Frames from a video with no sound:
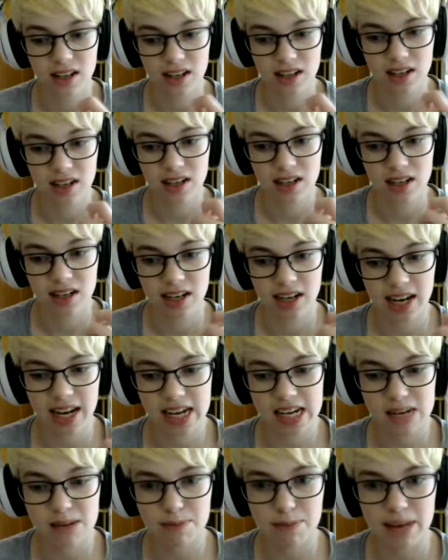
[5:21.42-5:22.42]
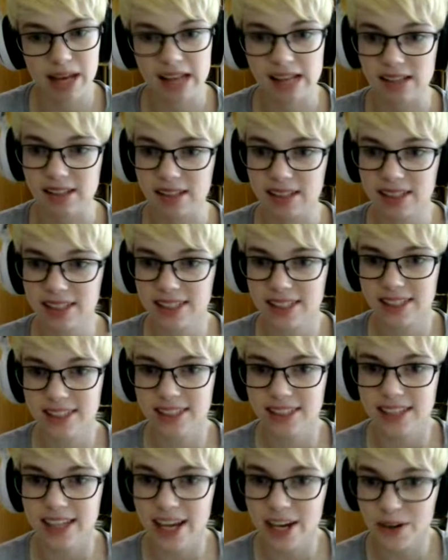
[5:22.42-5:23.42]
Lady Bell.
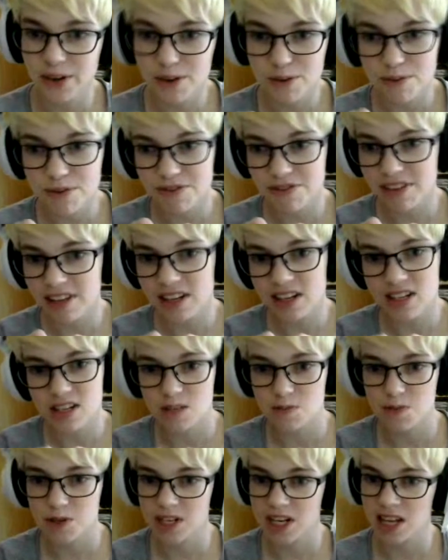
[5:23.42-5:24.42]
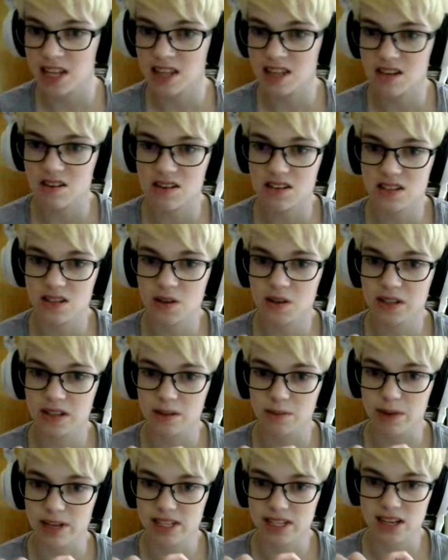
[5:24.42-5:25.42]
A group of villagers pretend they're assaulted
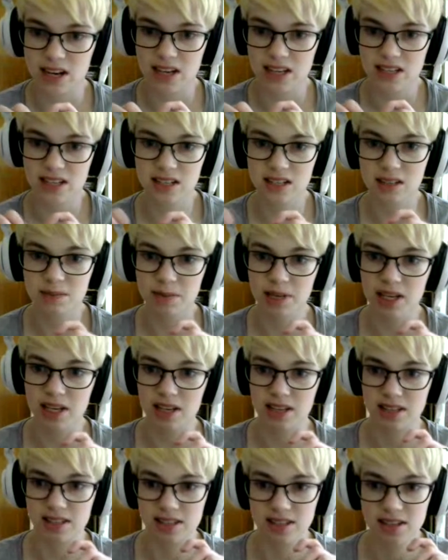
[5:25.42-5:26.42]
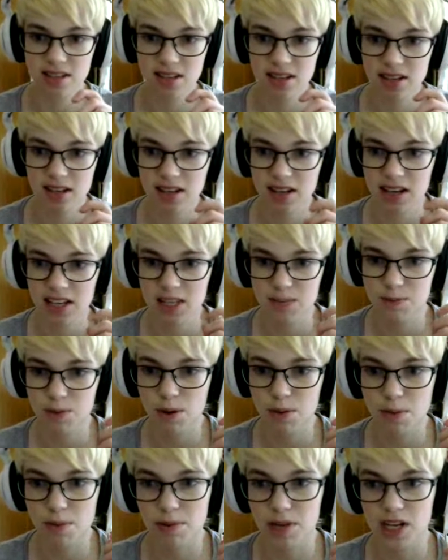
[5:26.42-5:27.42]
by celestial beings. It's
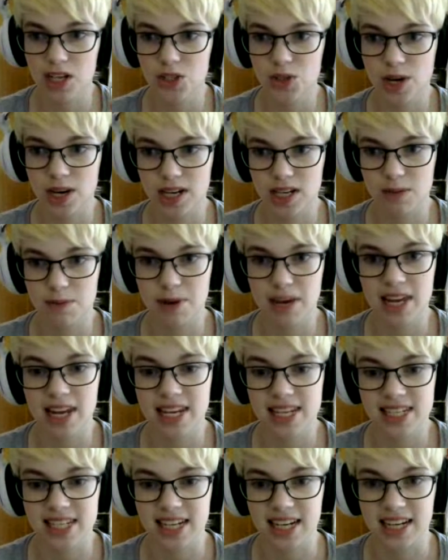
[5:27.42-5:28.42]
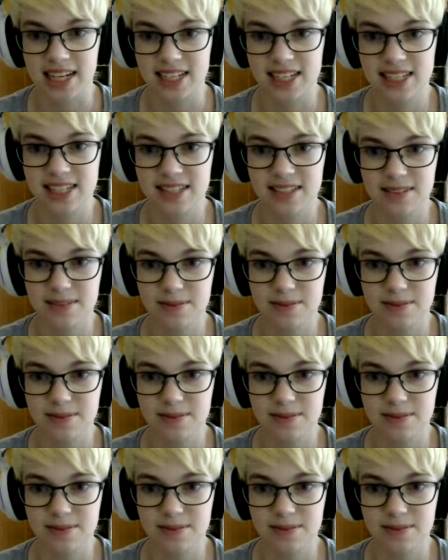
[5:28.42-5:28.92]
probably a trick to pay less tax.